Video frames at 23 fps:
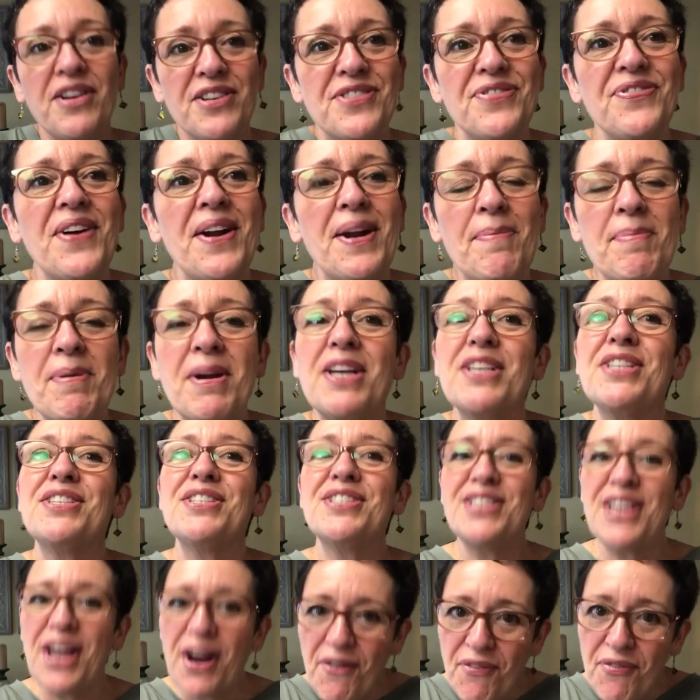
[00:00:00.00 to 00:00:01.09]
It's funny because
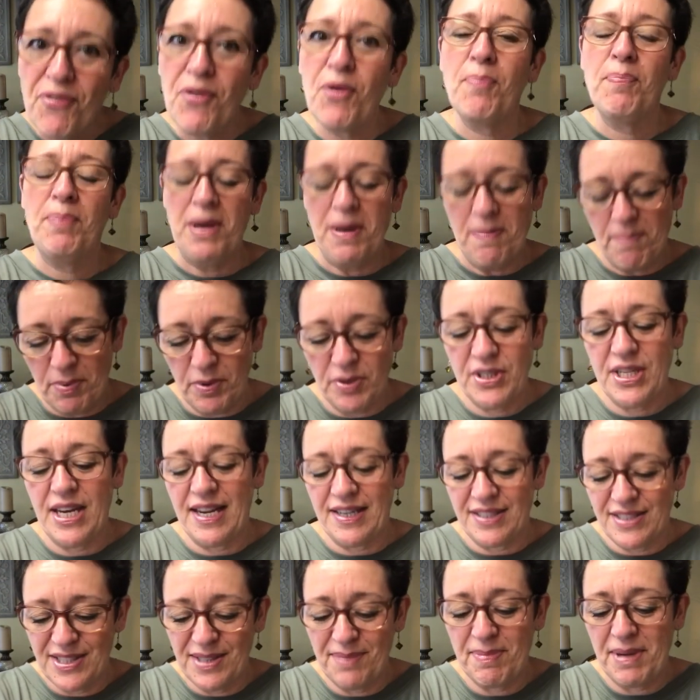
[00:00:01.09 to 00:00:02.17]
several people
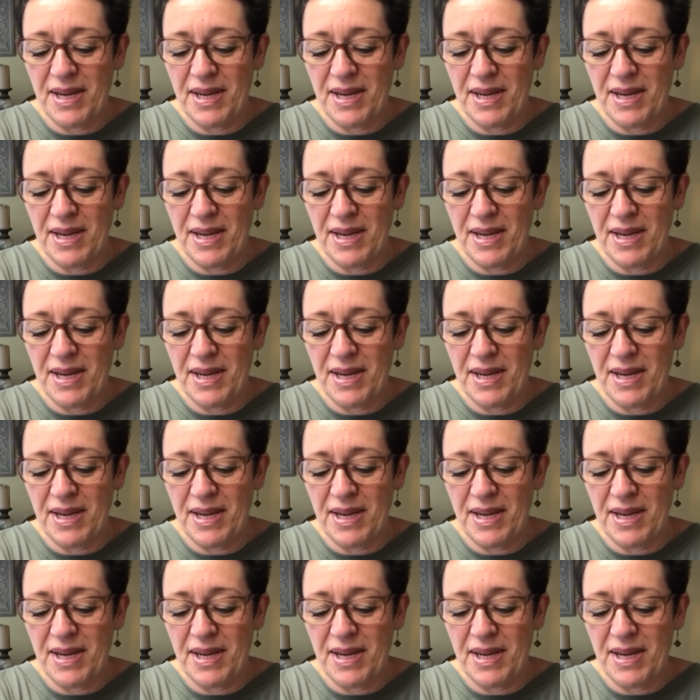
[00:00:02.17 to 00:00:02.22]
texted